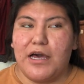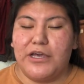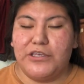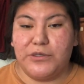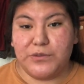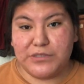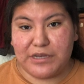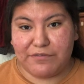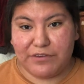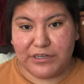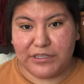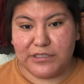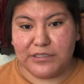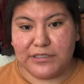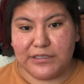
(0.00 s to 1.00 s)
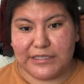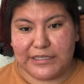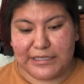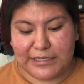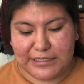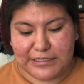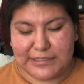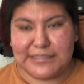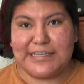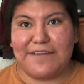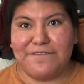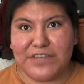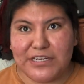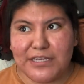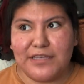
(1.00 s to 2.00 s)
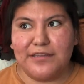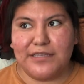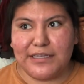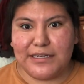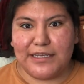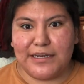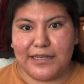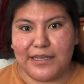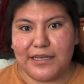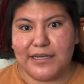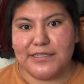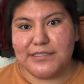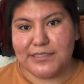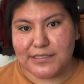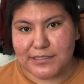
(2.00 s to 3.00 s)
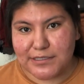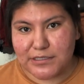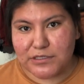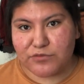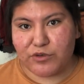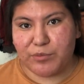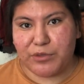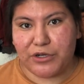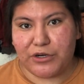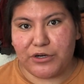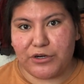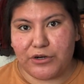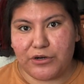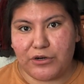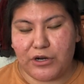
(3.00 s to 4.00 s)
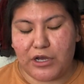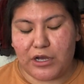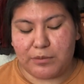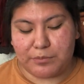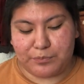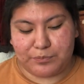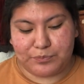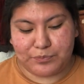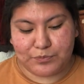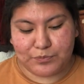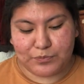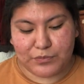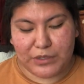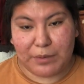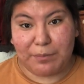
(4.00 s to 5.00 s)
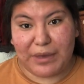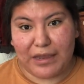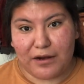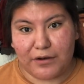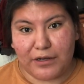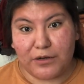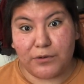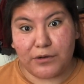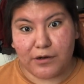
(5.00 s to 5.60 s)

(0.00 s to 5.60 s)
you'll definitely need assistance from your parent or